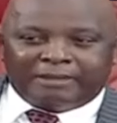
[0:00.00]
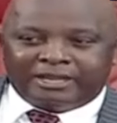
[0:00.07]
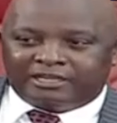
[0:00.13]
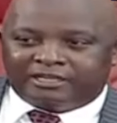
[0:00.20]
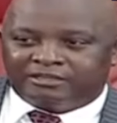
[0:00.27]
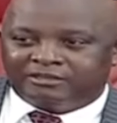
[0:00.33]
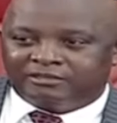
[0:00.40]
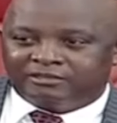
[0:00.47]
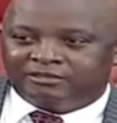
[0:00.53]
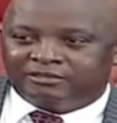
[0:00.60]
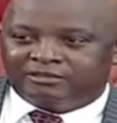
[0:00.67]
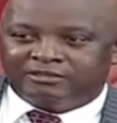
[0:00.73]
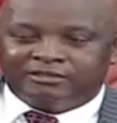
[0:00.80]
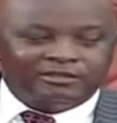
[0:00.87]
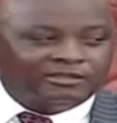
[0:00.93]
money.
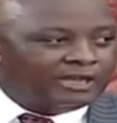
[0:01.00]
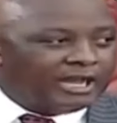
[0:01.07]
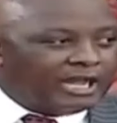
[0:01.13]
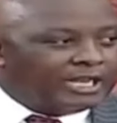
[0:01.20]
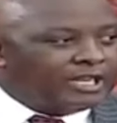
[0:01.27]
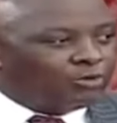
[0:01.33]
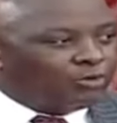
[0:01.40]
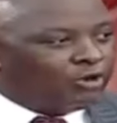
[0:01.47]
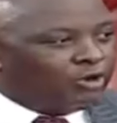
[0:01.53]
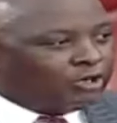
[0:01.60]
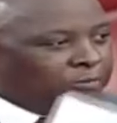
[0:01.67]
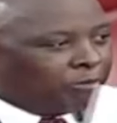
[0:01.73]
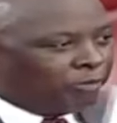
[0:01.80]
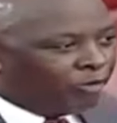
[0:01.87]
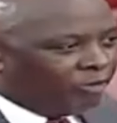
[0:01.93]
And he could
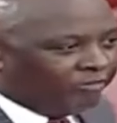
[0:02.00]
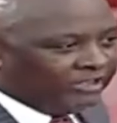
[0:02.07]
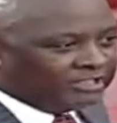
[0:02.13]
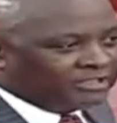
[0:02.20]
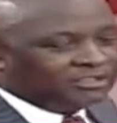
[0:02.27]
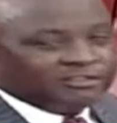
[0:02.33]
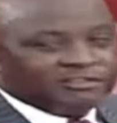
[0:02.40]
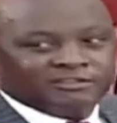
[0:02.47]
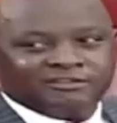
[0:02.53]
not prove it.